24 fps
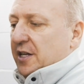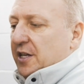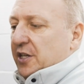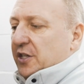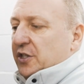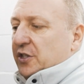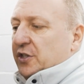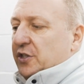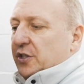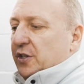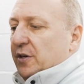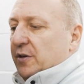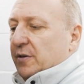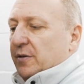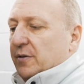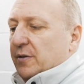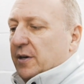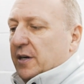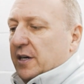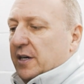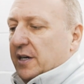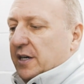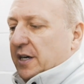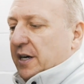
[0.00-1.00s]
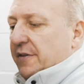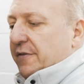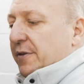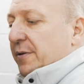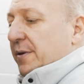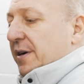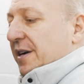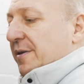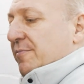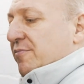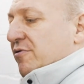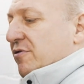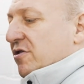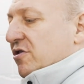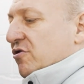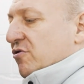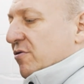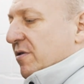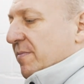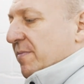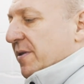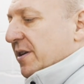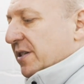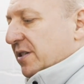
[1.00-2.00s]
So I've already
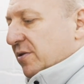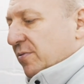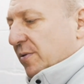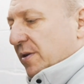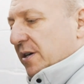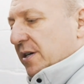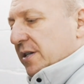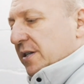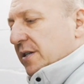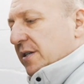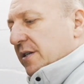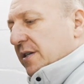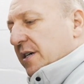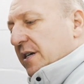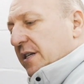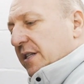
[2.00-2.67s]
pre-trimmed this one.